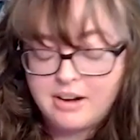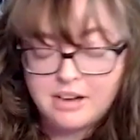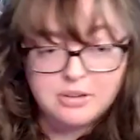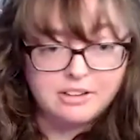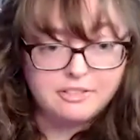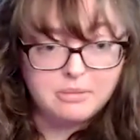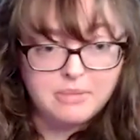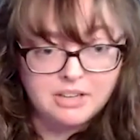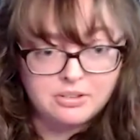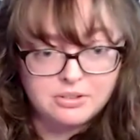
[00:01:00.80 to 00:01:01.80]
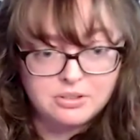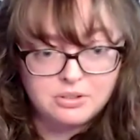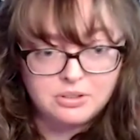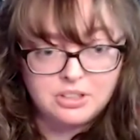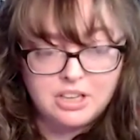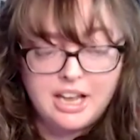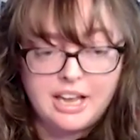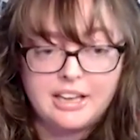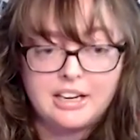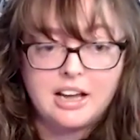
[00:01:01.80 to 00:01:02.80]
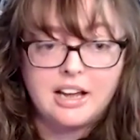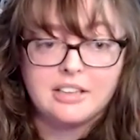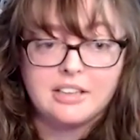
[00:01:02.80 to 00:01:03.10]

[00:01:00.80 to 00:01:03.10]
graduated from medical school and I